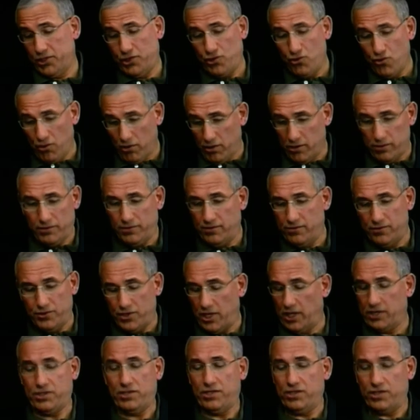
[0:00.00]
Your
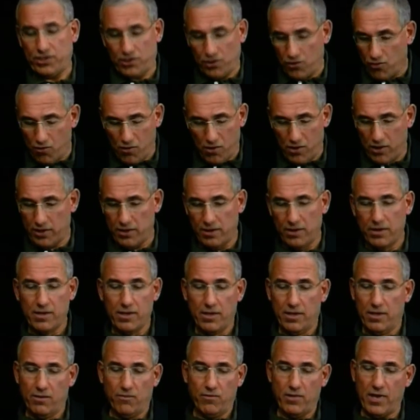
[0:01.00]
justice court,
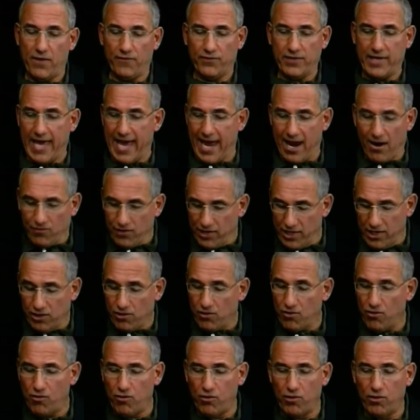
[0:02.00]
we have county
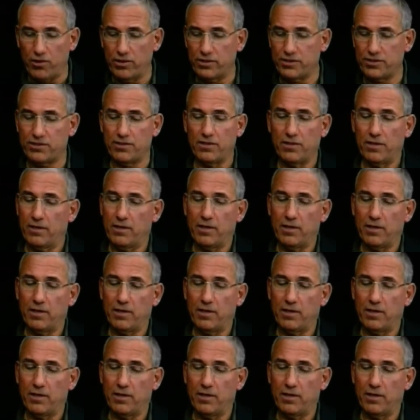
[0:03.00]
courts,